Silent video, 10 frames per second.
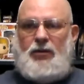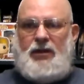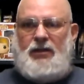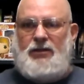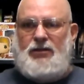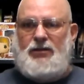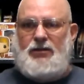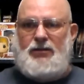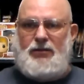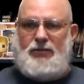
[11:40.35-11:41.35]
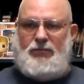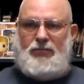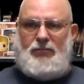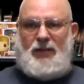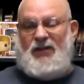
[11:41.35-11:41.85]
this
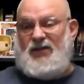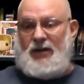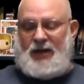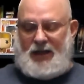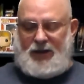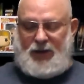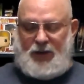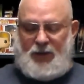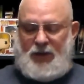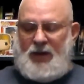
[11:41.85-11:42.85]
if you need to